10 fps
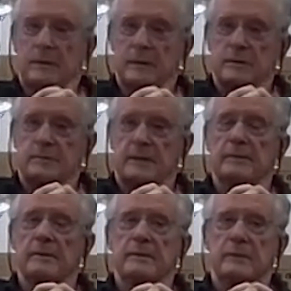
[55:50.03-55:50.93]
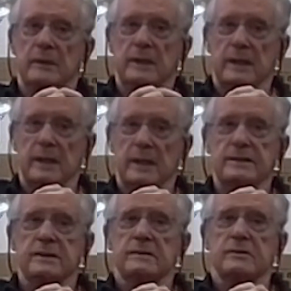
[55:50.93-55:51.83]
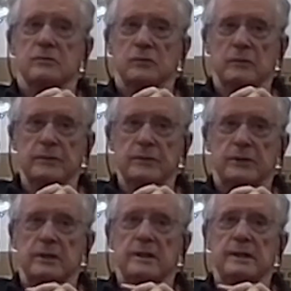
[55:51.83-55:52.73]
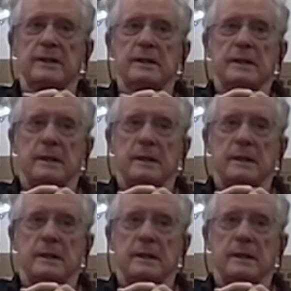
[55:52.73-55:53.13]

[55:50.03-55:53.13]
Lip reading: It's been really nice. School was good.